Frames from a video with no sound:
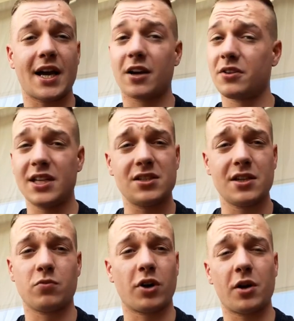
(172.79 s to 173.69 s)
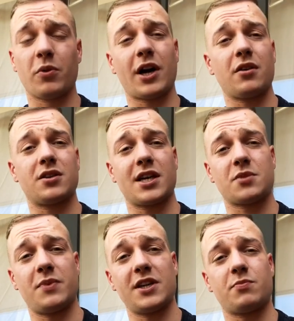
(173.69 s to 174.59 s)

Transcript: I could easily run it without a test base,